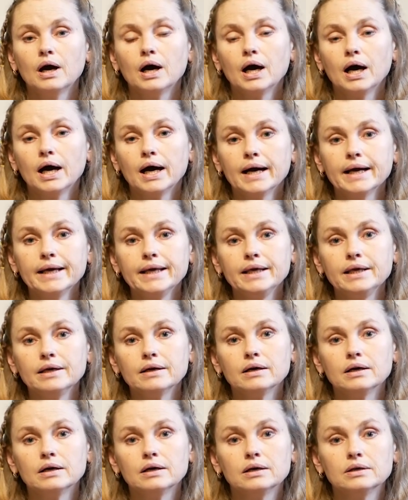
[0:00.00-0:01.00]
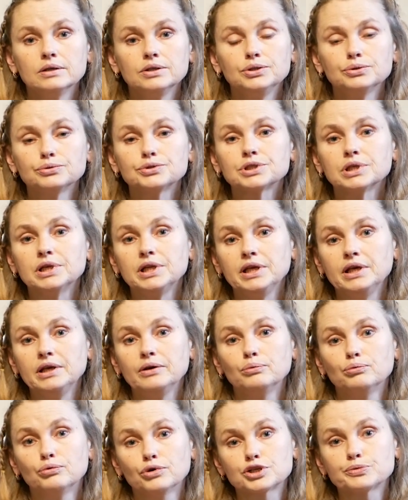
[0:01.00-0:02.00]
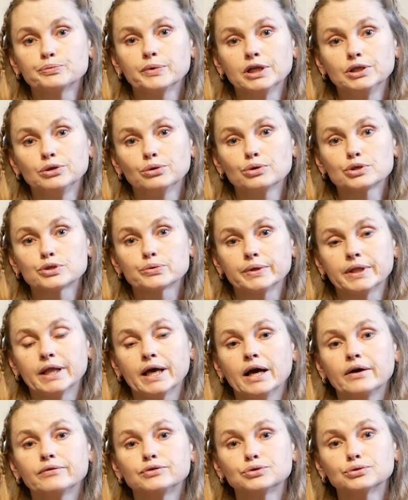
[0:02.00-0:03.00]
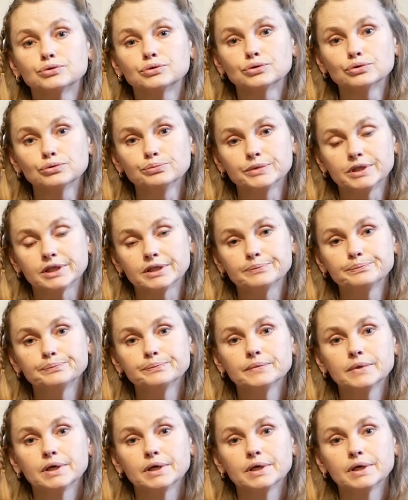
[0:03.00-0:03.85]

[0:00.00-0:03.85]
I usually wash my dogs when I have to groom them,